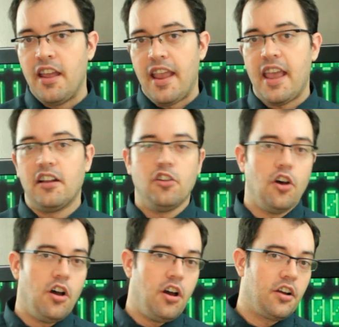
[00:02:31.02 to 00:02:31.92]

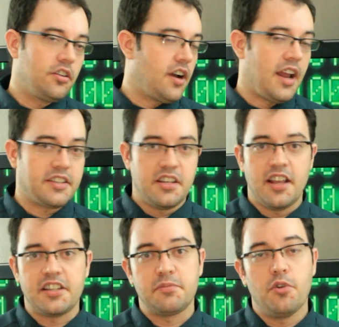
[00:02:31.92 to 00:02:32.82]
analog or
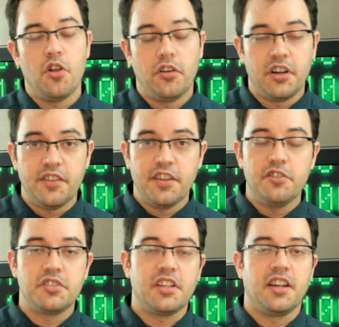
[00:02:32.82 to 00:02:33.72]
hexadecimal or any of
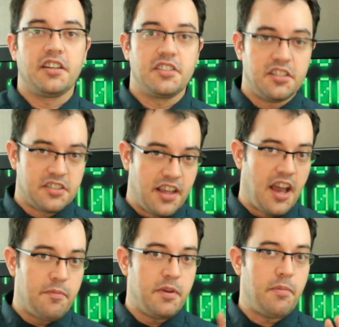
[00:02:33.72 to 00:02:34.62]
those things. It's got
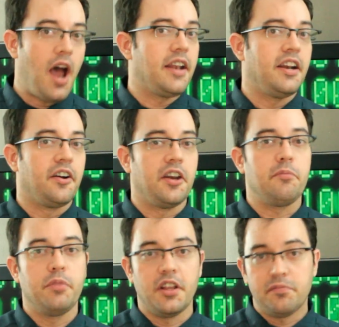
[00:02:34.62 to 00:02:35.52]
to be binary,
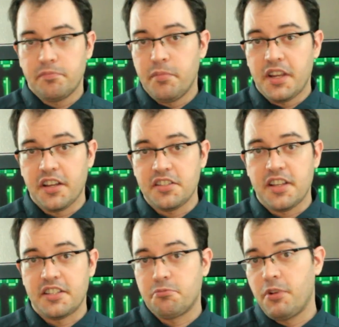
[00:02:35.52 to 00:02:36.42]
but because
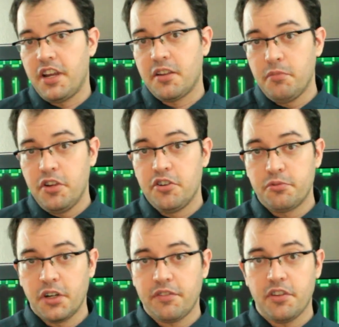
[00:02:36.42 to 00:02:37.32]
that's the way computers
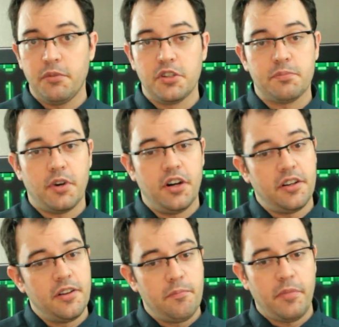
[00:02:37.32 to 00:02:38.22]
work for the most
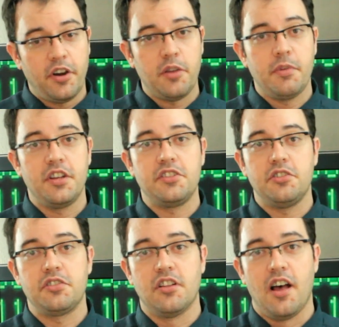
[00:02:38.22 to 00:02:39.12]
part, parity bit is
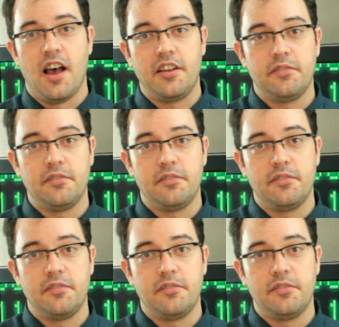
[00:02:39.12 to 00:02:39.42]
used a lot.